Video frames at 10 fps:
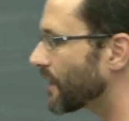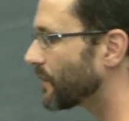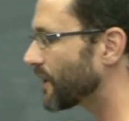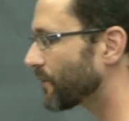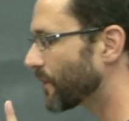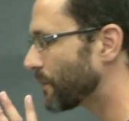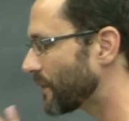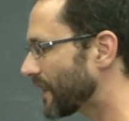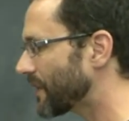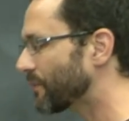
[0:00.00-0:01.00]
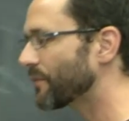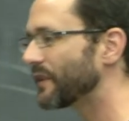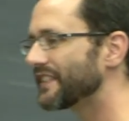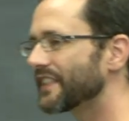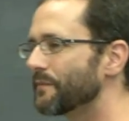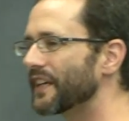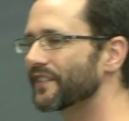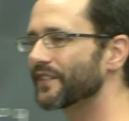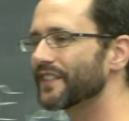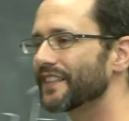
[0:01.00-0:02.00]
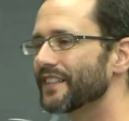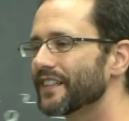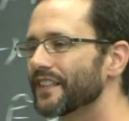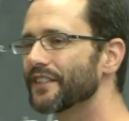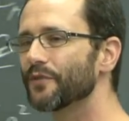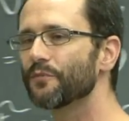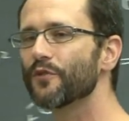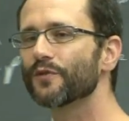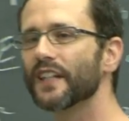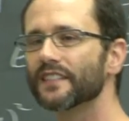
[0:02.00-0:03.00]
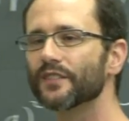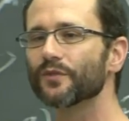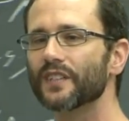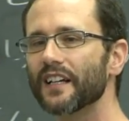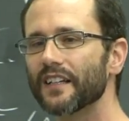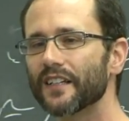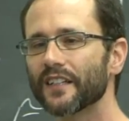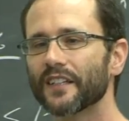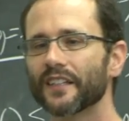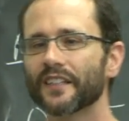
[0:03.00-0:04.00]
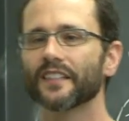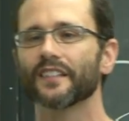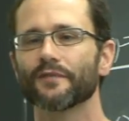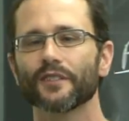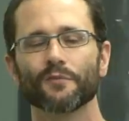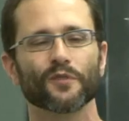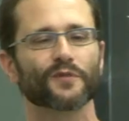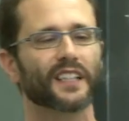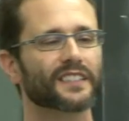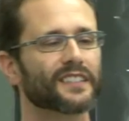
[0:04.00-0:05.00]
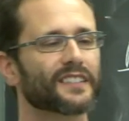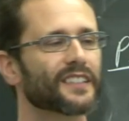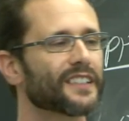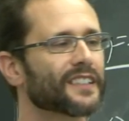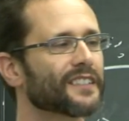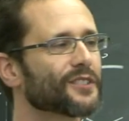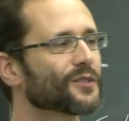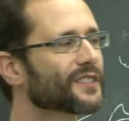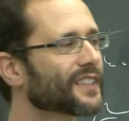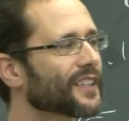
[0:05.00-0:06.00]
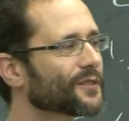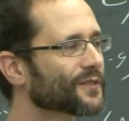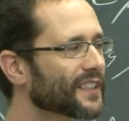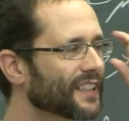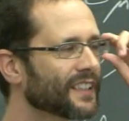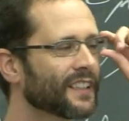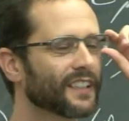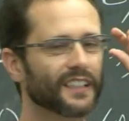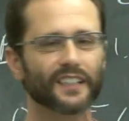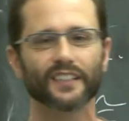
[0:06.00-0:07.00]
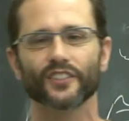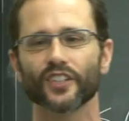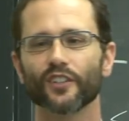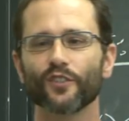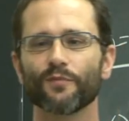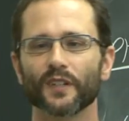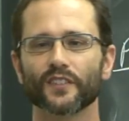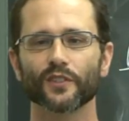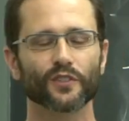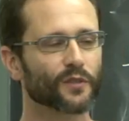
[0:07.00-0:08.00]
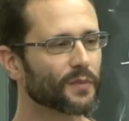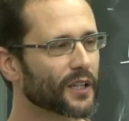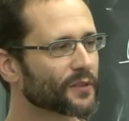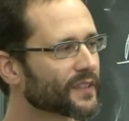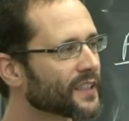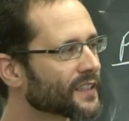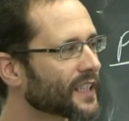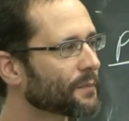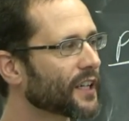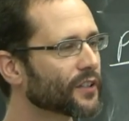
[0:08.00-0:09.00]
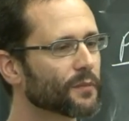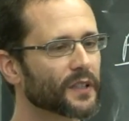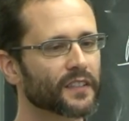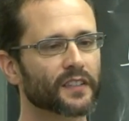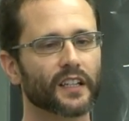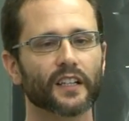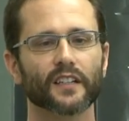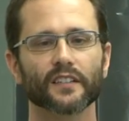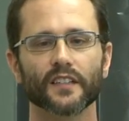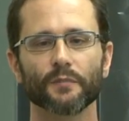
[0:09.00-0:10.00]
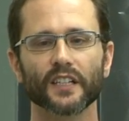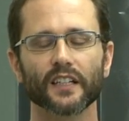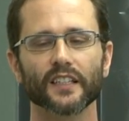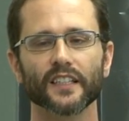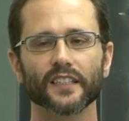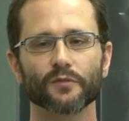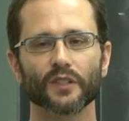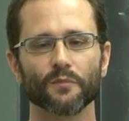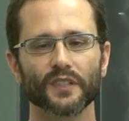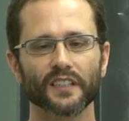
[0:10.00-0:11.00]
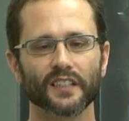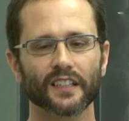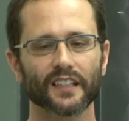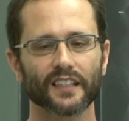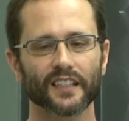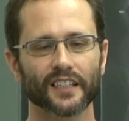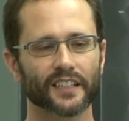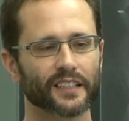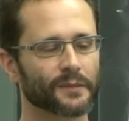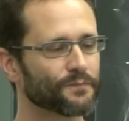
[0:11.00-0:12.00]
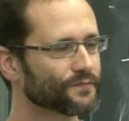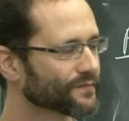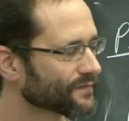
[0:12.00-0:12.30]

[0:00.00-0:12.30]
away from a probabilistic method and uh, your proof doesn't do that, uh, if your proof doesn't uh, use kind of the Chernoff plus union bound uh, type arguments, typically it will be um,